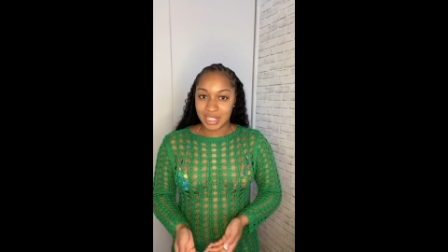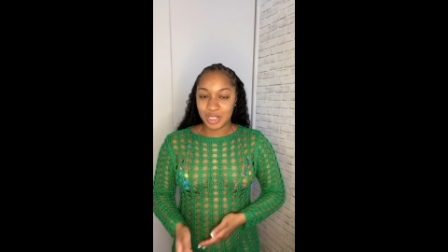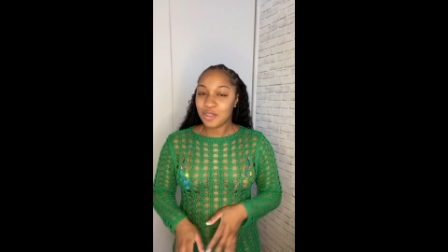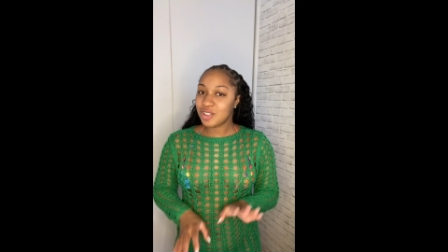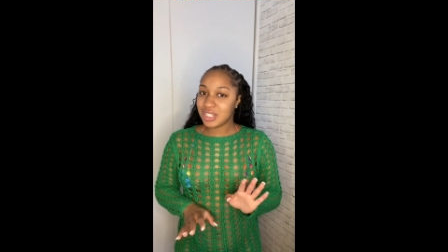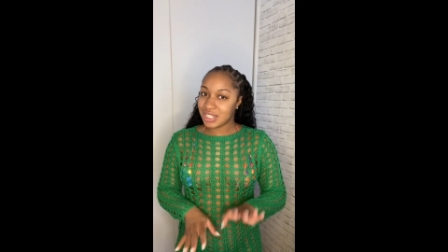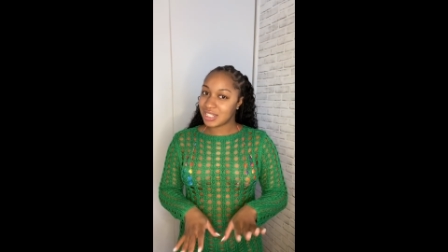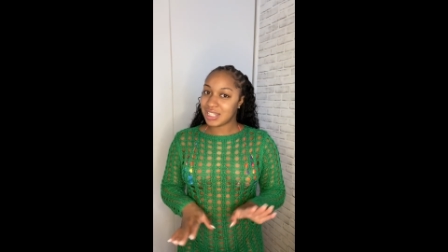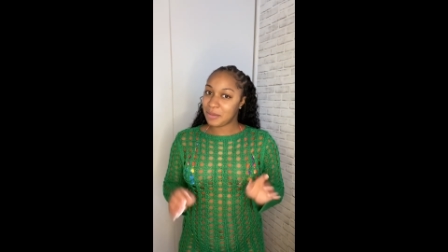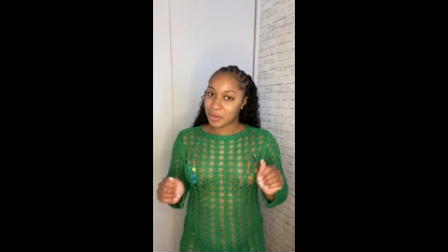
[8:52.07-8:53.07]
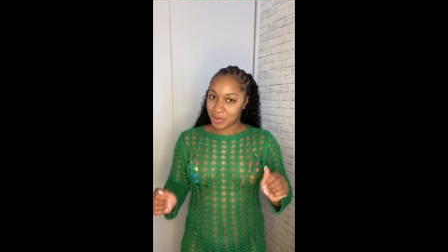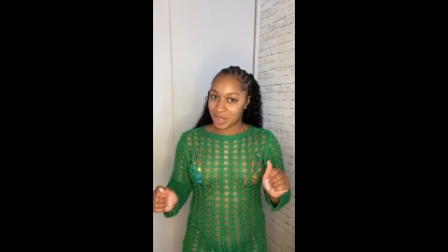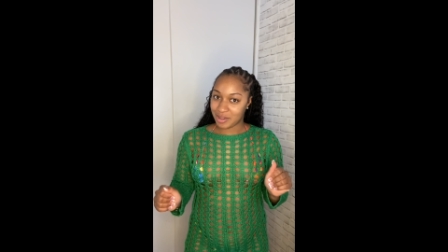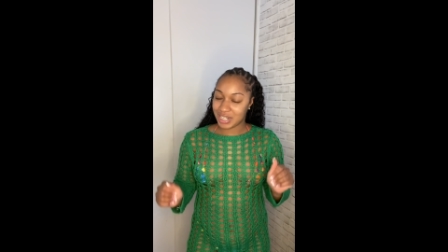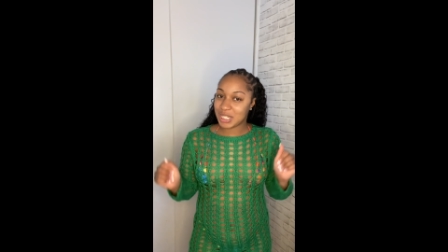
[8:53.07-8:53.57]
So you just need to stay
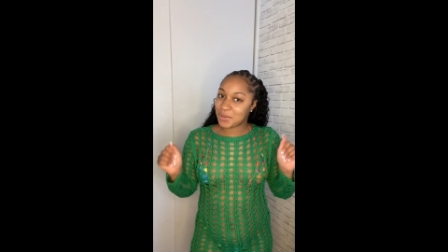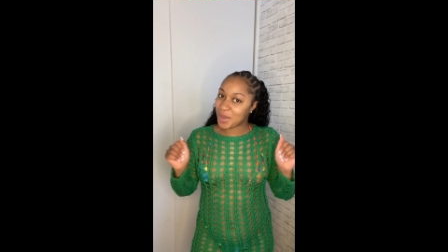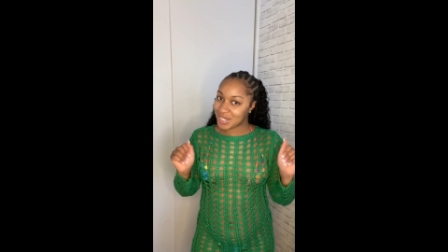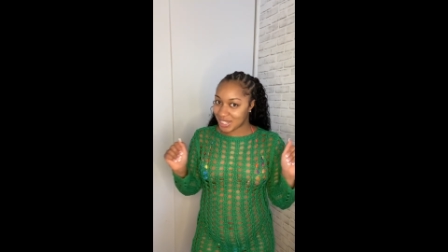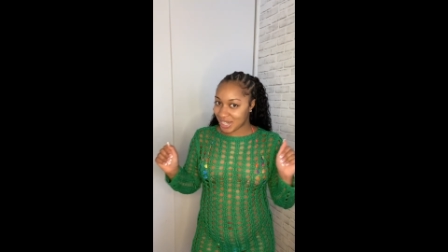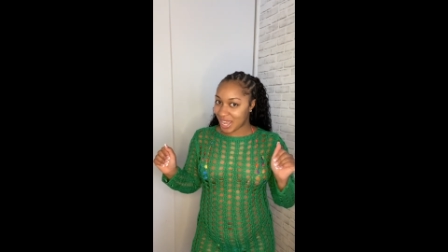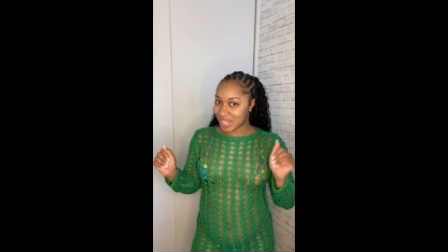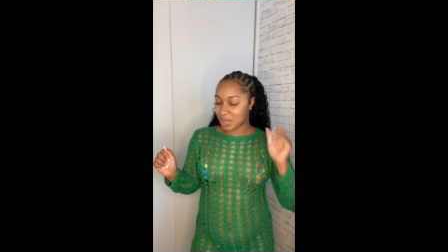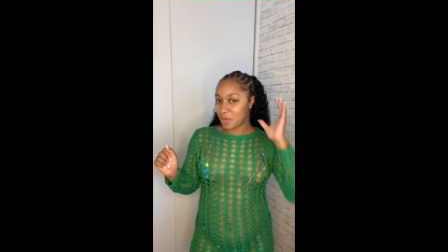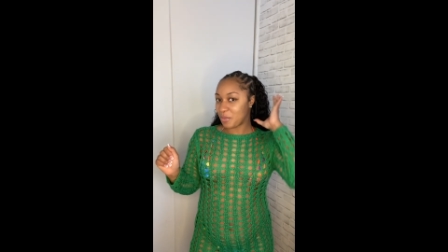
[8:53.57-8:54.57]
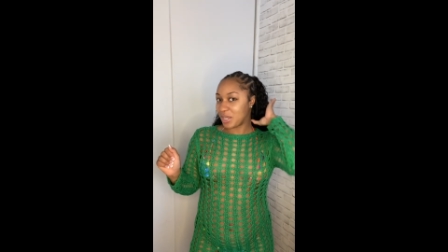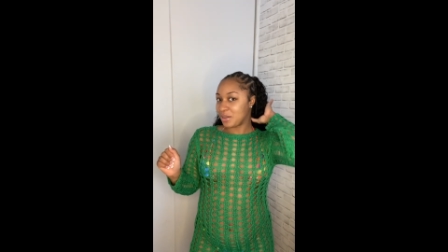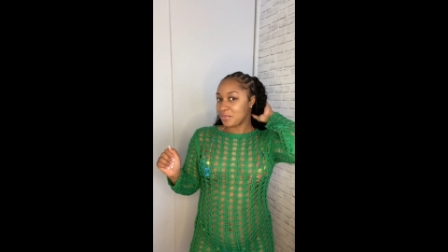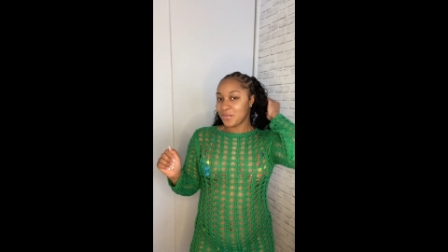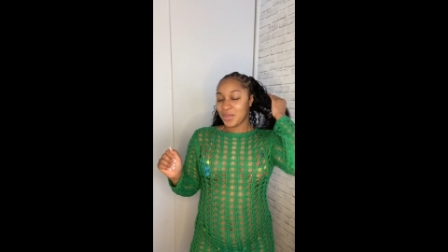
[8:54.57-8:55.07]
prepared, especially as a woman.